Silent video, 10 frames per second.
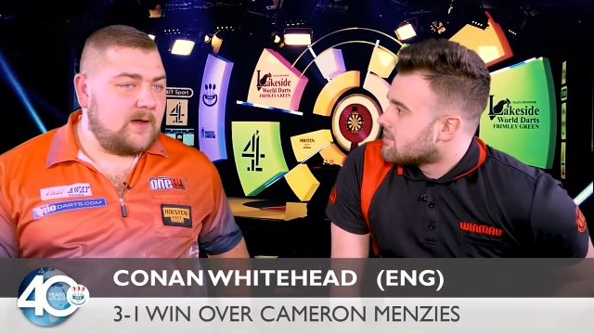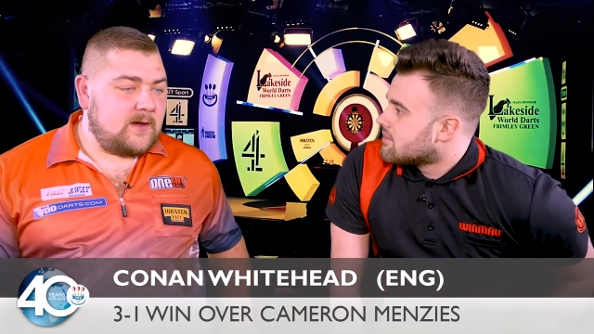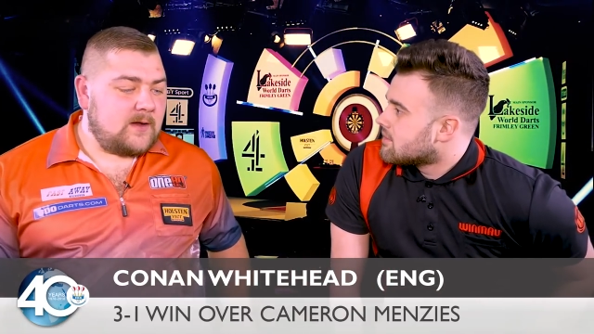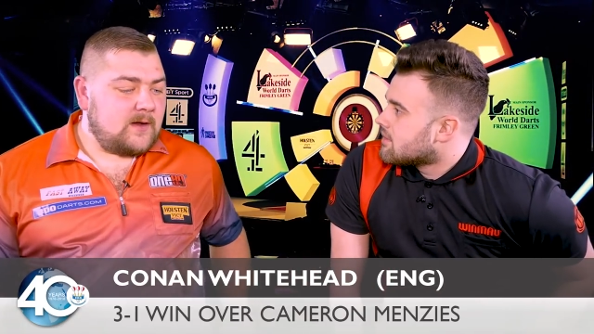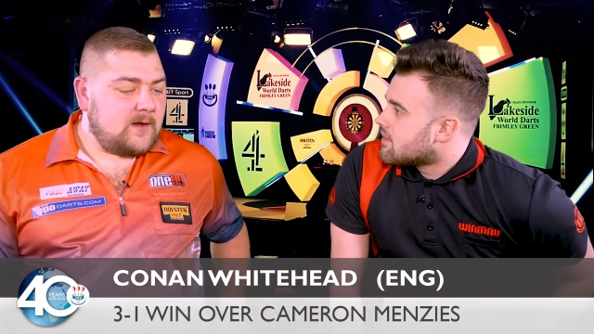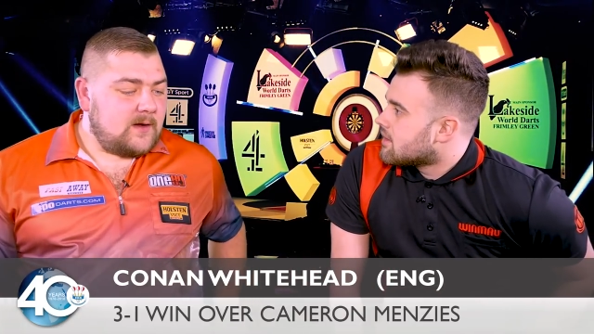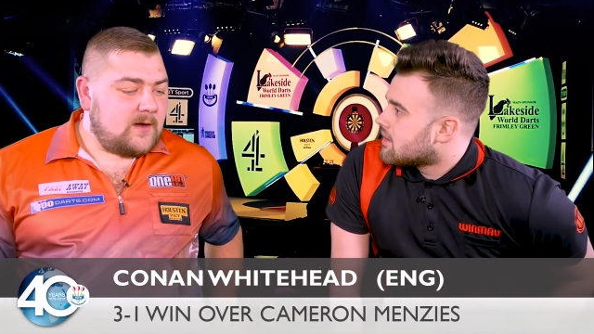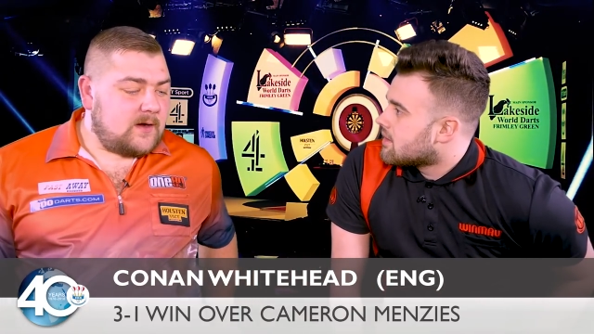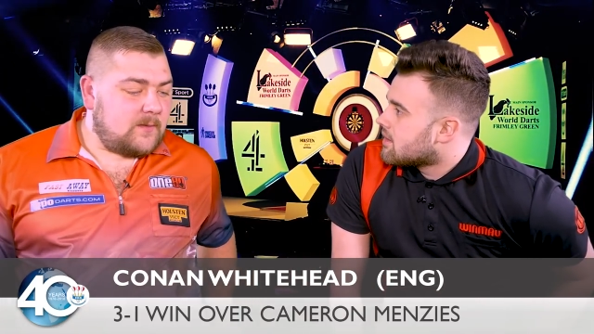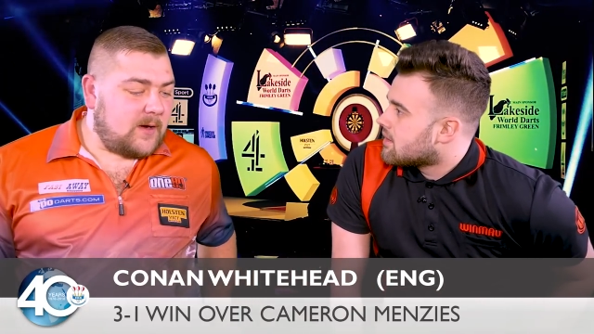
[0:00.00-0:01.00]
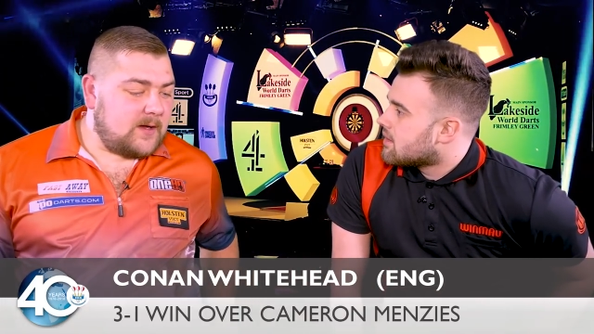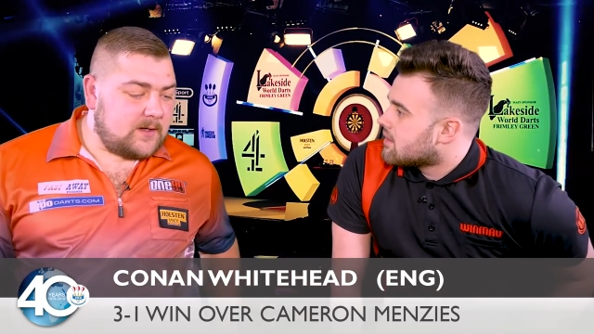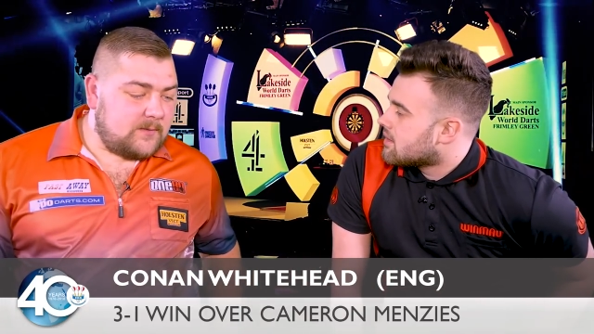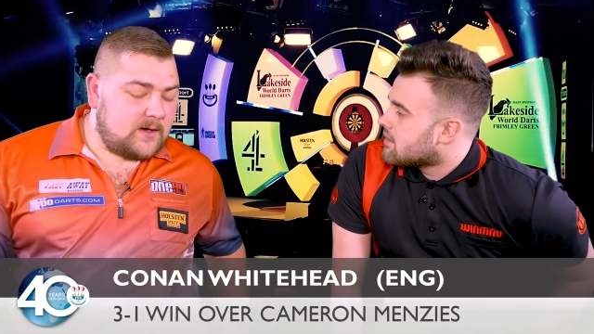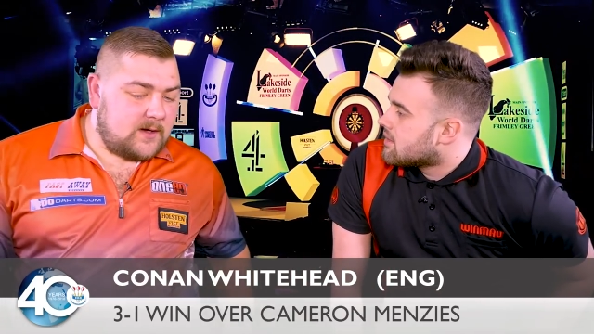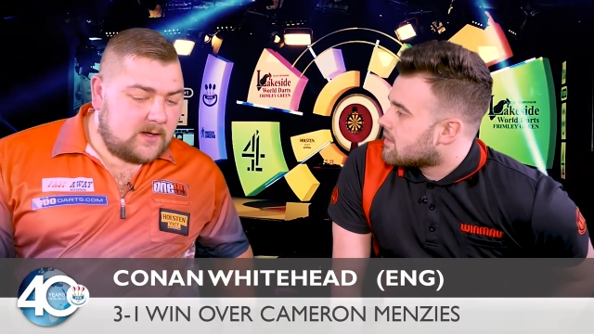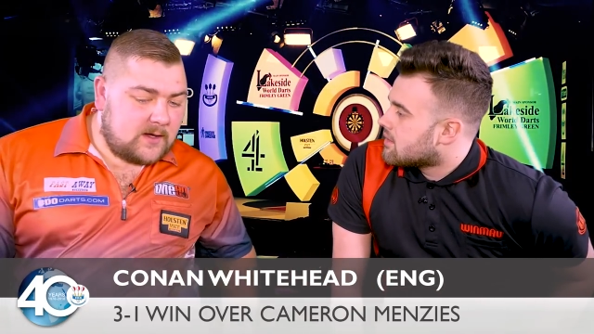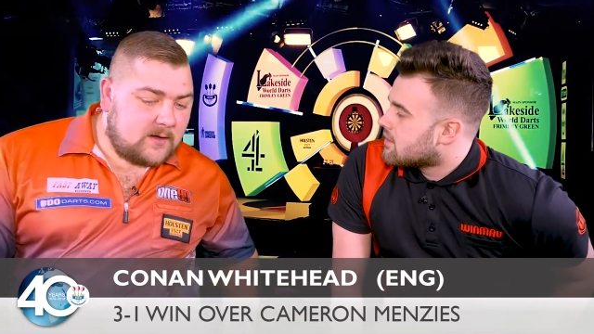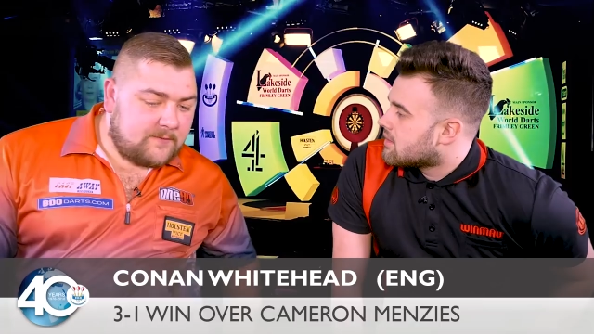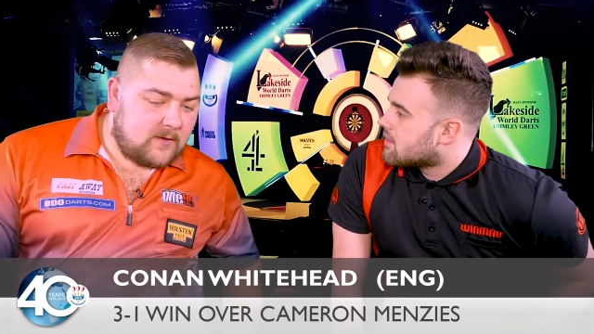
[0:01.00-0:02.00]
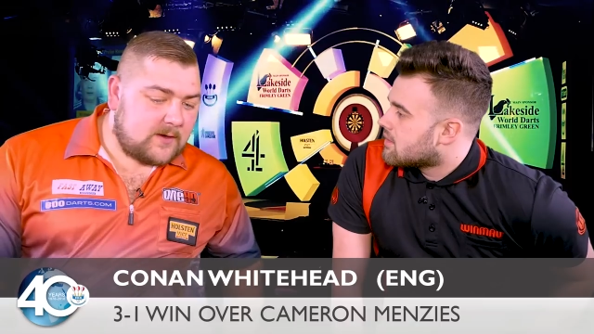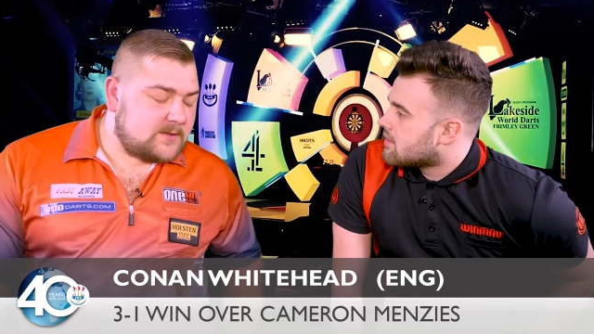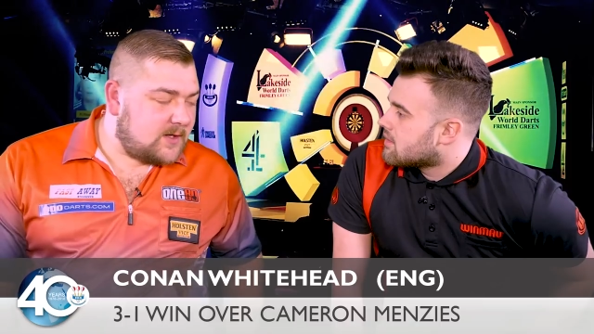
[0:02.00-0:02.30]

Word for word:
Speaker 1: mean, I played him in the finals,